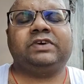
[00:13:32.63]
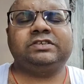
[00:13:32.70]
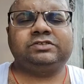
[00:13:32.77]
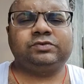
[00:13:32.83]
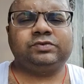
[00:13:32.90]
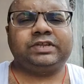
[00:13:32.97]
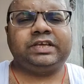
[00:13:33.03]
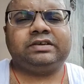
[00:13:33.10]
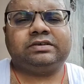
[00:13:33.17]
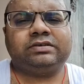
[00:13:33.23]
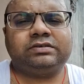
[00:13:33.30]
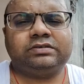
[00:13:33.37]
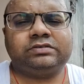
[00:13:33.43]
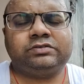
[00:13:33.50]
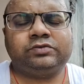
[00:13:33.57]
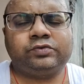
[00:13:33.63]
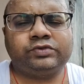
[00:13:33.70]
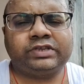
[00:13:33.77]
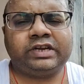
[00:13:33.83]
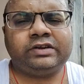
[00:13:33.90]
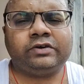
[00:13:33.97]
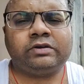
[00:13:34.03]
you take
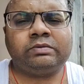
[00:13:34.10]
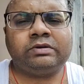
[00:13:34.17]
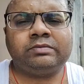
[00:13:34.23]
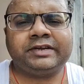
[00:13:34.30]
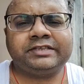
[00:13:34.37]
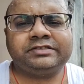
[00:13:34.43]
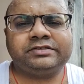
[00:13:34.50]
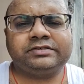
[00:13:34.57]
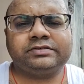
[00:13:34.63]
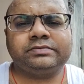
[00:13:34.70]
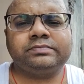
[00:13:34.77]
2-3 normal breaths.